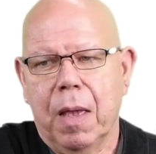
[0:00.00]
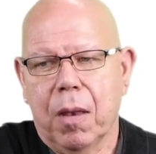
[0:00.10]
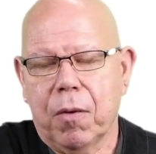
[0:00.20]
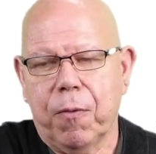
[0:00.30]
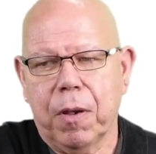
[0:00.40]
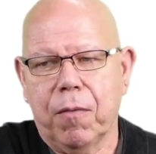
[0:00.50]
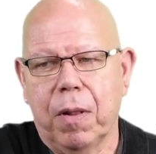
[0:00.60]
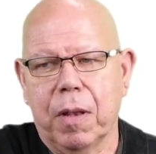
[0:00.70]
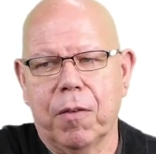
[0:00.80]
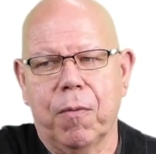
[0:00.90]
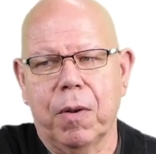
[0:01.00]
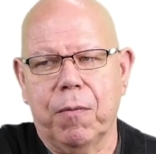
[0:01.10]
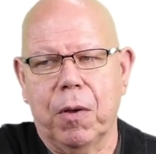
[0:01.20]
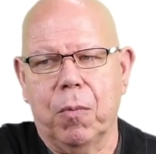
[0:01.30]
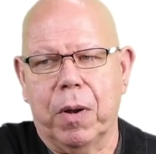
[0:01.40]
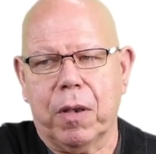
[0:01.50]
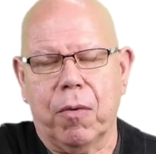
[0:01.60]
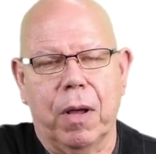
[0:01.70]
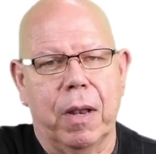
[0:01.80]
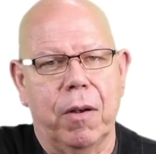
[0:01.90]
So first of all, let's review what's
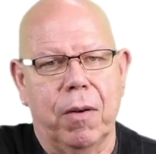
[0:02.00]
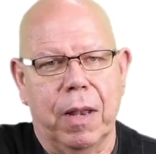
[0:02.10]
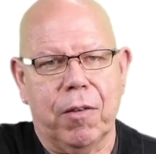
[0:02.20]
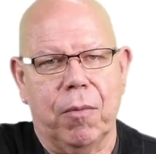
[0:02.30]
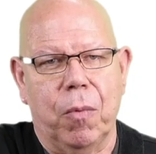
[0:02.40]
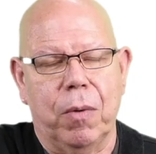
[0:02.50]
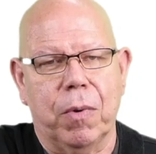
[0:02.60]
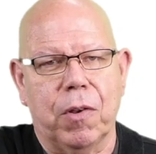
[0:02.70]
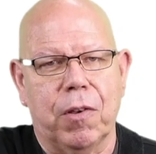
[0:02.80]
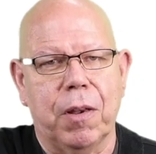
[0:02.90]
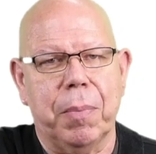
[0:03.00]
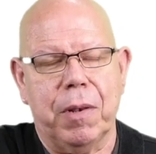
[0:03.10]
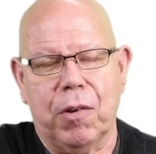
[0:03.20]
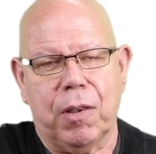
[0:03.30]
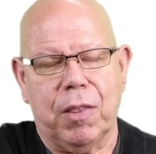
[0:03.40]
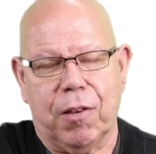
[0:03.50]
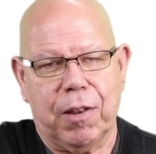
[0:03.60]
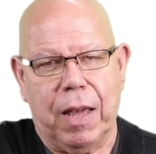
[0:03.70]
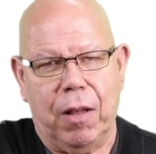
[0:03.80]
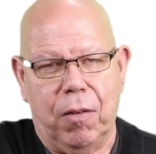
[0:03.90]
going on here in Lesson 1, which is simply just the
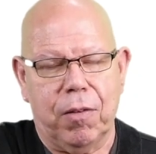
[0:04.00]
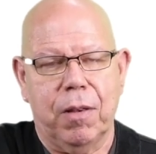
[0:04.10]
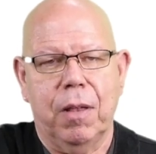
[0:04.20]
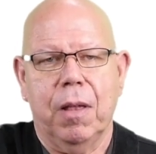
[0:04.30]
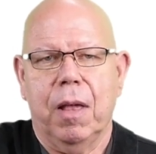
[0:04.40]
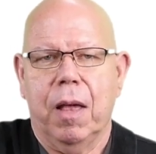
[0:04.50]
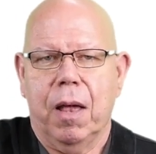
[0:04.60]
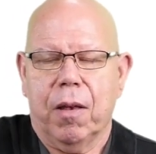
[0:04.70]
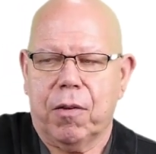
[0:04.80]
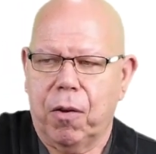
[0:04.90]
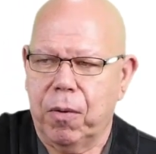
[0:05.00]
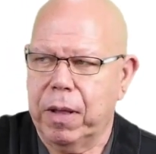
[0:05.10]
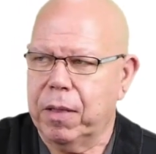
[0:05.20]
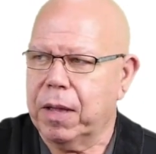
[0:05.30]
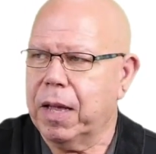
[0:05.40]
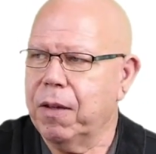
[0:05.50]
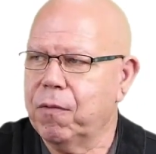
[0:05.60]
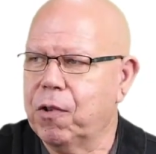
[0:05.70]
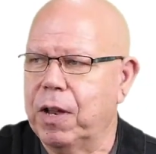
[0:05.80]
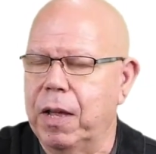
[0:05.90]
scales. So in the key of
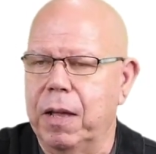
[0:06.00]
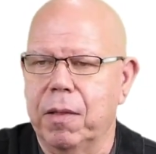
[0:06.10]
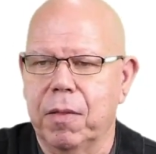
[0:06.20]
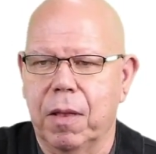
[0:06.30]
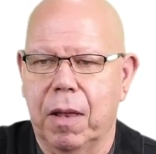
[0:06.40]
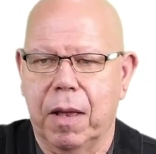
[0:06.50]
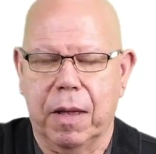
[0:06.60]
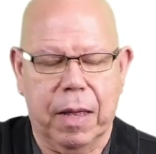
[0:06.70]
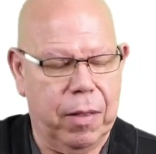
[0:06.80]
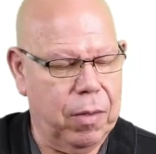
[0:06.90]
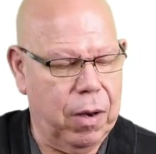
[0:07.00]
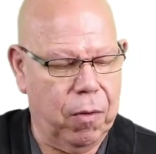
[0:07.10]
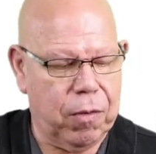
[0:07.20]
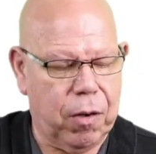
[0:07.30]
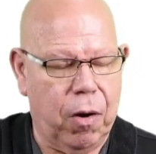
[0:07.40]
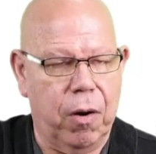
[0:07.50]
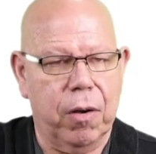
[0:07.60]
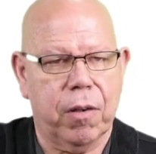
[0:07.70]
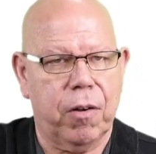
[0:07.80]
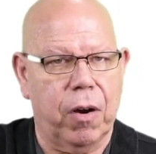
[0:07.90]
G, again, the notes are
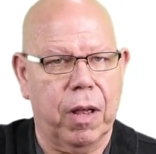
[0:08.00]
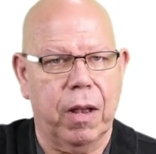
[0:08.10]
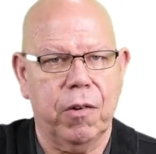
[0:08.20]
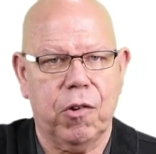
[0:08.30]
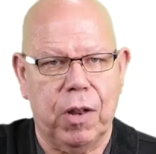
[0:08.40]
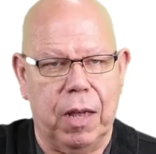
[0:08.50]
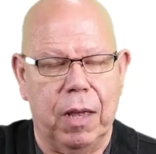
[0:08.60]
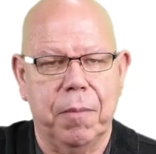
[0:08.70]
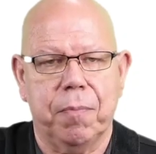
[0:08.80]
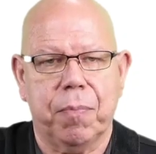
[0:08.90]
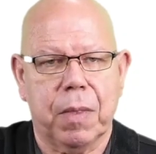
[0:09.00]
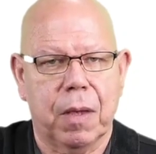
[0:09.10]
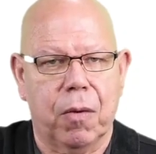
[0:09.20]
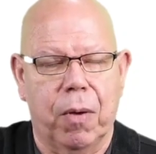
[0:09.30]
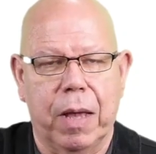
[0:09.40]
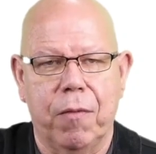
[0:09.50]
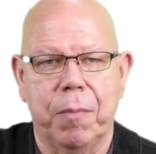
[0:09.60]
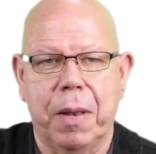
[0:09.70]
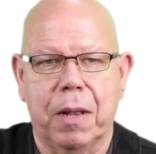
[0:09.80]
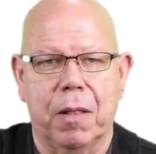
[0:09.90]
starting on G, going
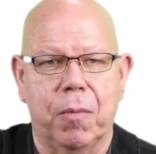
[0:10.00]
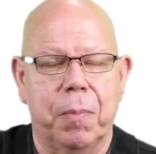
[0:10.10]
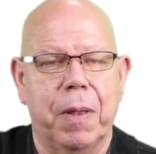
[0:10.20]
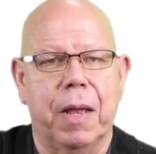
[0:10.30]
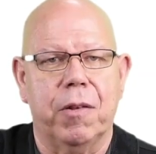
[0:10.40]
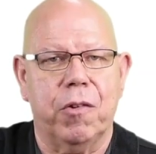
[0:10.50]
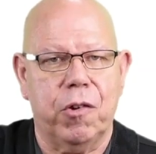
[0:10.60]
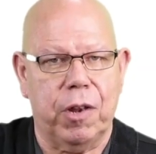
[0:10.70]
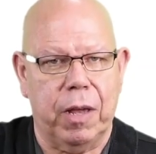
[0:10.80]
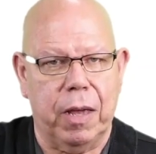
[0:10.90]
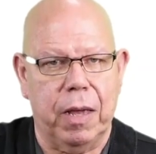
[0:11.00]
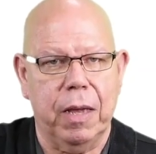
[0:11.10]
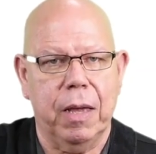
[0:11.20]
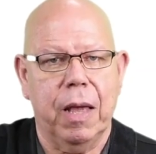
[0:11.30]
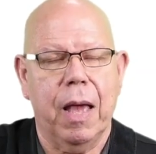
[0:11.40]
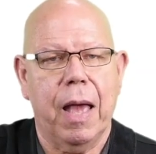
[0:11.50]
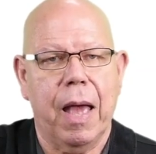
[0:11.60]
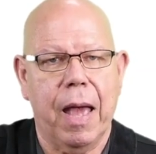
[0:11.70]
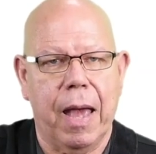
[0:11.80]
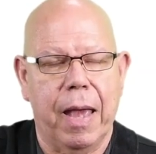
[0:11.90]
alphabetically, we're playing G,
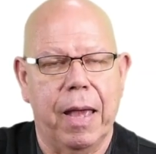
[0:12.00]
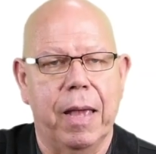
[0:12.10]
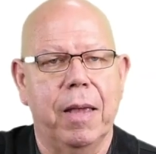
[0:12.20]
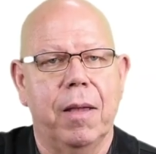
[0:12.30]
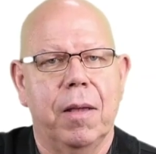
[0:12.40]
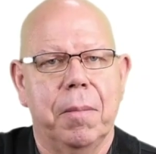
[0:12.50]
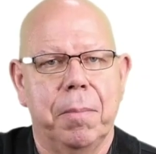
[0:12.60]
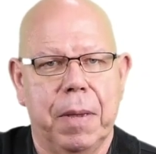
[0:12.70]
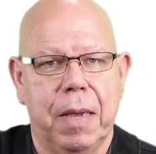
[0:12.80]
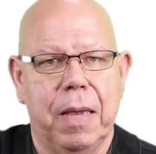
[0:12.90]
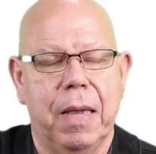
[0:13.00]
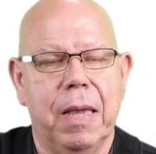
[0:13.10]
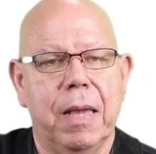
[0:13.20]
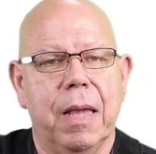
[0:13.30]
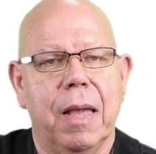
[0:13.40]
A, B,